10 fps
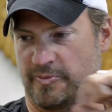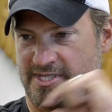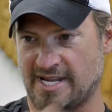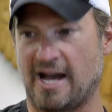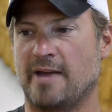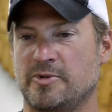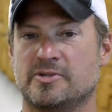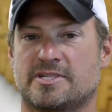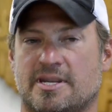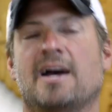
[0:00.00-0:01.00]
From the time you
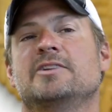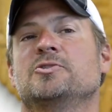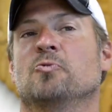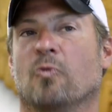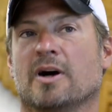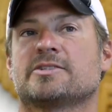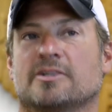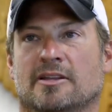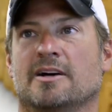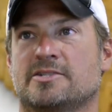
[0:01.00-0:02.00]
decide you want
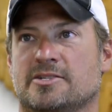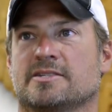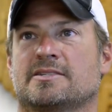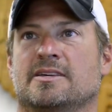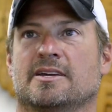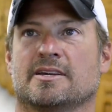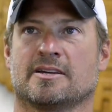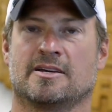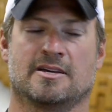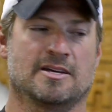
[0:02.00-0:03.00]
to launch this
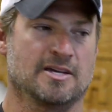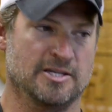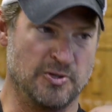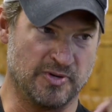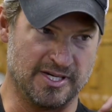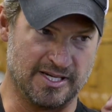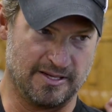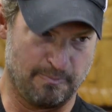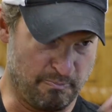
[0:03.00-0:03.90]
thing, you can